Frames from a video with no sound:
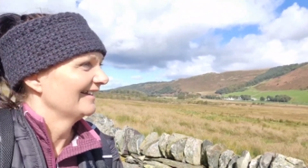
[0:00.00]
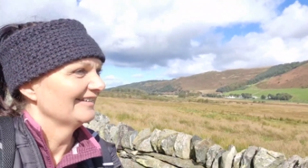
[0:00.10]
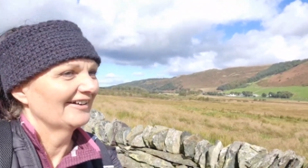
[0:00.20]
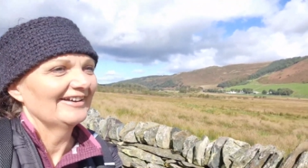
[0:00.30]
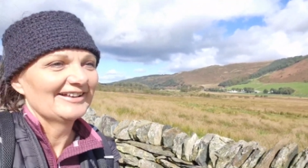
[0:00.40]

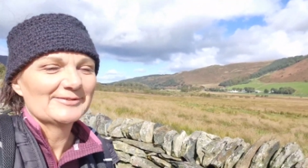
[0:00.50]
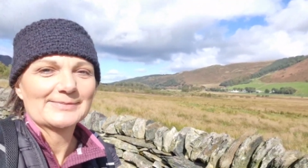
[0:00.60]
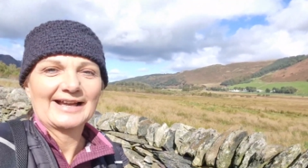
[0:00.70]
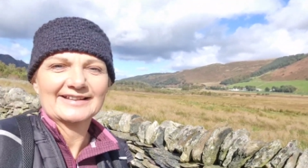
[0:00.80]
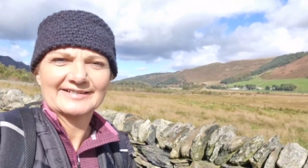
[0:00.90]
Not only
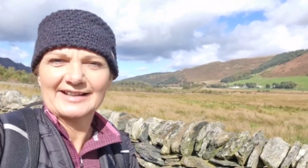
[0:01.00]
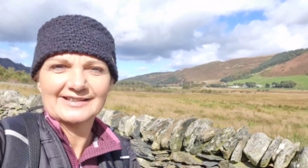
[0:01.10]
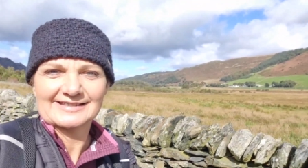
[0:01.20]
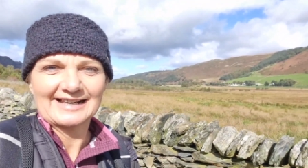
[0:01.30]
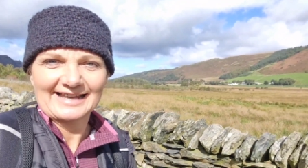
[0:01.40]
my
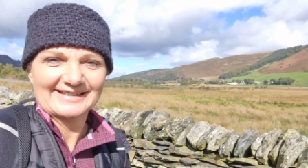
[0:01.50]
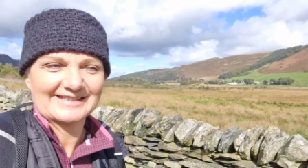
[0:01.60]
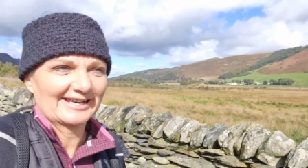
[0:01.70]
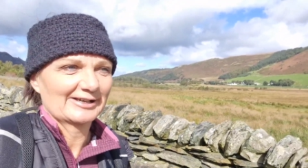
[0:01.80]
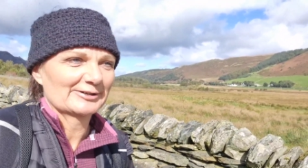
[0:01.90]

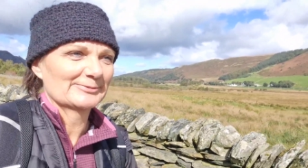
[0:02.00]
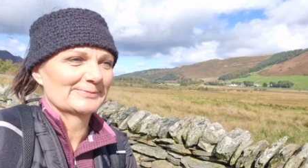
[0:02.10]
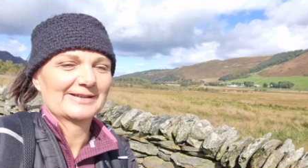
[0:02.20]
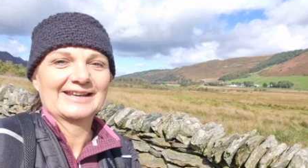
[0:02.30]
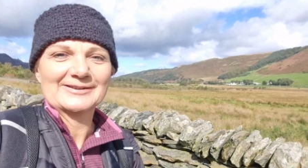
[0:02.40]
scintillating
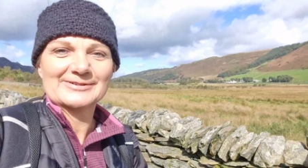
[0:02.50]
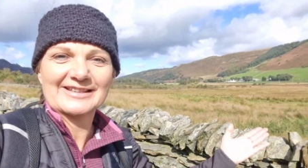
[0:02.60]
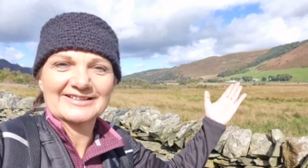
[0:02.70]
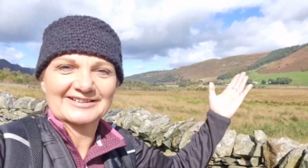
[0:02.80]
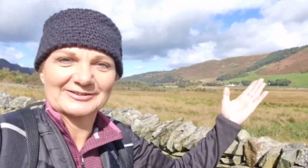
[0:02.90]
company, but
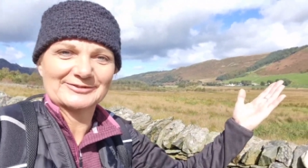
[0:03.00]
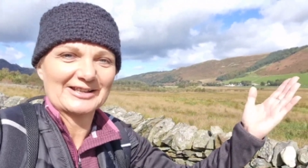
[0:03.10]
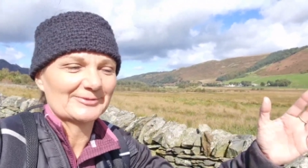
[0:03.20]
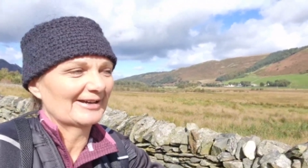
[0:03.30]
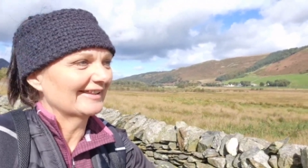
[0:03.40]
this
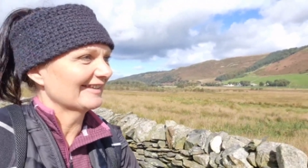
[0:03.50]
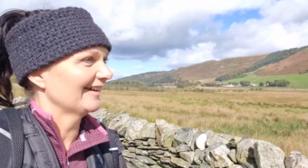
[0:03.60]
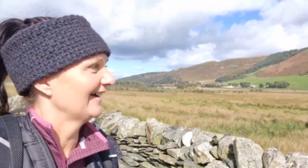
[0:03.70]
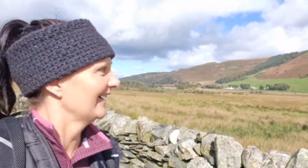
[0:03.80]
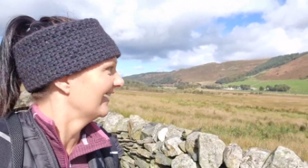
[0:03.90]
lovely
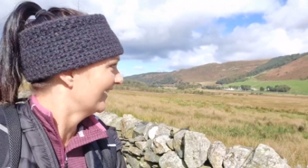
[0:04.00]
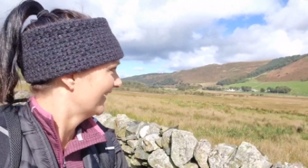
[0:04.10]
weather.